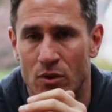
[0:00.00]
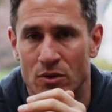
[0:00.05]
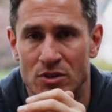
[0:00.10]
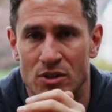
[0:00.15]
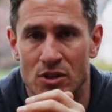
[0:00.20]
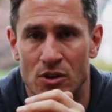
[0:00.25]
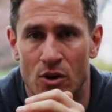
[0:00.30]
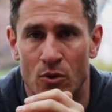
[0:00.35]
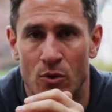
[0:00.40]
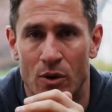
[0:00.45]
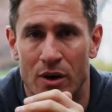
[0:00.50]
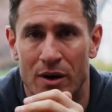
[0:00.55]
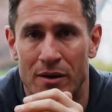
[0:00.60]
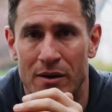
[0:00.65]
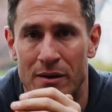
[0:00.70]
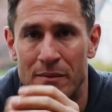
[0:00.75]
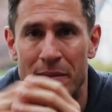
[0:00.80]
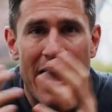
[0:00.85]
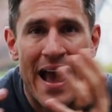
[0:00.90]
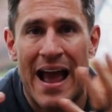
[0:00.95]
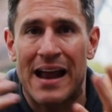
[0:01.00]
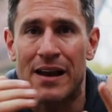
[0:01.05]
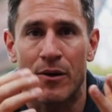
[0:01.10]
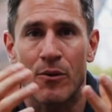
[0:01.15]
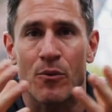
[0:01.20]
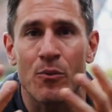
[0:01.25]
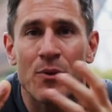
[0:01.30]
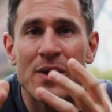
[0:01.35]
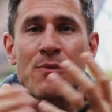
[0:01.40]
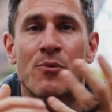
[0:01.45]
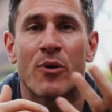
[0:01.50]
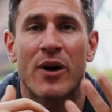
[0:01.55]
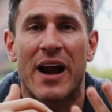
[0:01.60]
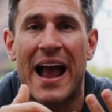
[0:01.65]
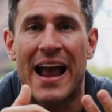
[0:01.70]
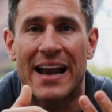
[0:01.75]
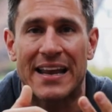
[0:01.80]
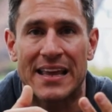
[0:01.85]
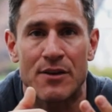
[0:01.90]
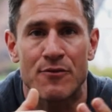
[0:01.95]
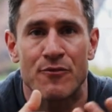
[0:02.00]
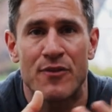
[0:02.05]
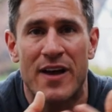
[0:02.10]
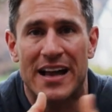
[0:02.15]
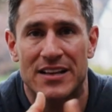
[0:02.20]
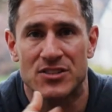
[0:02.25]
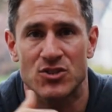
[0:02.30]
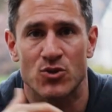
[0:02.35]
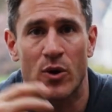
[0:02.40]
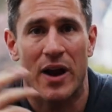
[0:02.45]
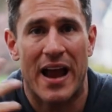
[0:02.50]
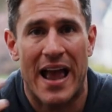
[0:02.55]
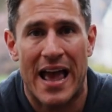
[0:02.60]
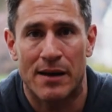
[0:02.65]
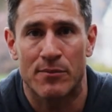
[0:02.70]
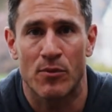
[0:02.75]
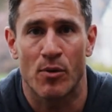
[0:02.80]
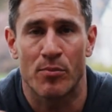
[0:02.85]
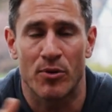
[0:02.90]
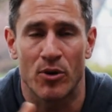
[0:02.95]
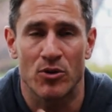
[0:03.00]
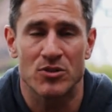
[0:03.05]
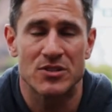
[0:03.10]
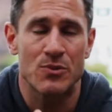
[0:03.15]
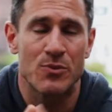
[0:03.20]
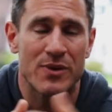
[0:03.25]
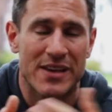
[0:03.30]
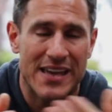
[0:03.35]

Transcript: We're adding in fats to our animal protein.